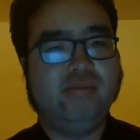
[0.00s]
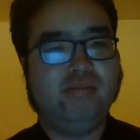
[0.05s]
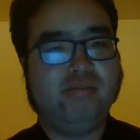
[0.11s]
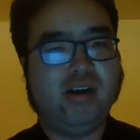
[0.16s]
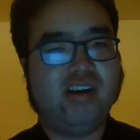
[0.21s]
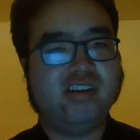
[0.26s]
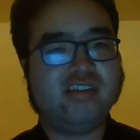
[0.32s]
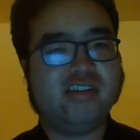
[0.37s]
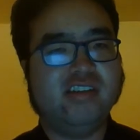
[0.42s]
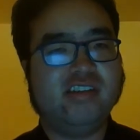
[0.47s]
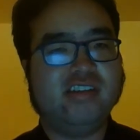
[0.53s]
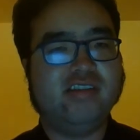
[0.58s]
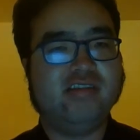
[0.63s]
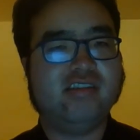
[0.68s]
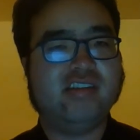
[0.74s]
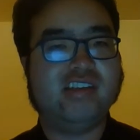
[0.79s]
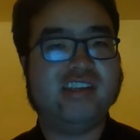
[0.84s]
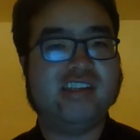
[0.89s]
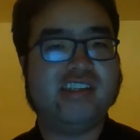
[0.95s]
partially
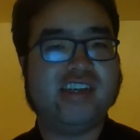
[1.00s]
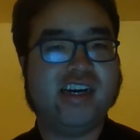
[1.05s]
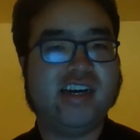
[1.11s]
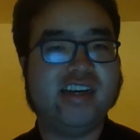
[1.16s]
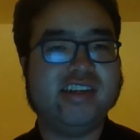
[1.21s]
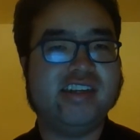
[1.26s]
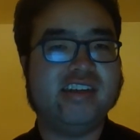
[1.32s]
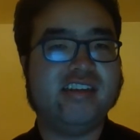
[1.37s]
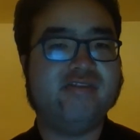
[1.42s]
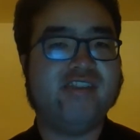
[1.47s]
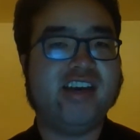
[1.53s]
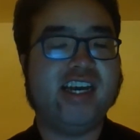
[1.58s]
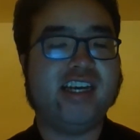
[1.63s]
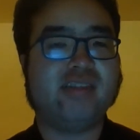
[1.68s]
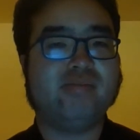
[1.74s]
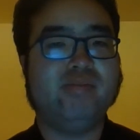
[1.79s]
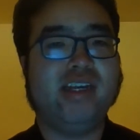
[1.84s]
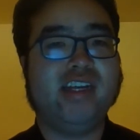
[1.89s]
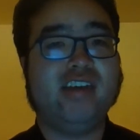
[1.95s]
due to the tide and the
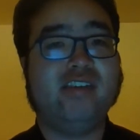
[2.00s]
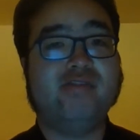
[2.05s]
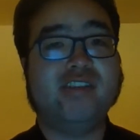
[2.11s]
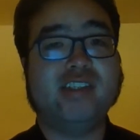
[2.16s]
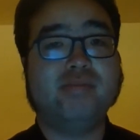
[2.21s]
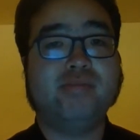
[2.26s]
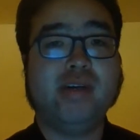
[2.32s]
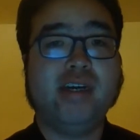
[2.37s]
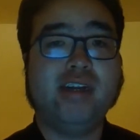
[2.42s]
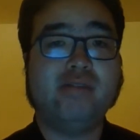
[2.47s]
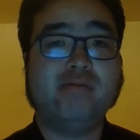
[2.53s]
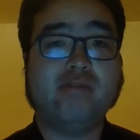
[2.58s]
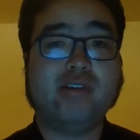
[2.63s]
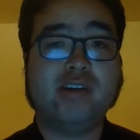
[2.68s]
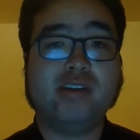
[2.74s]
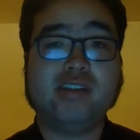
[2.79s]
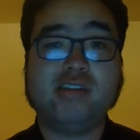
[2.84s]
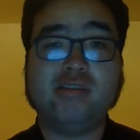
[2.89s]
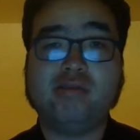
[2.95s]
fact many of his men
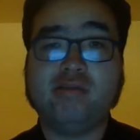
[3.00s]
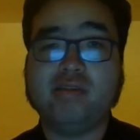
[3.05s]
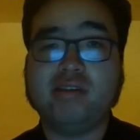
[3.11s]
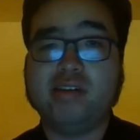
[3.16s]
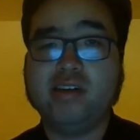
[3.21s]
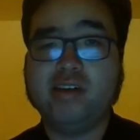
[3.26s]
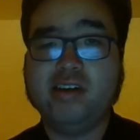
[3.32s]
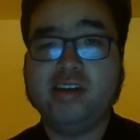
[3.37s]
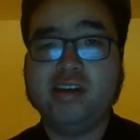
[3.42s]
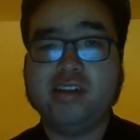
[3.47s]
were ashore.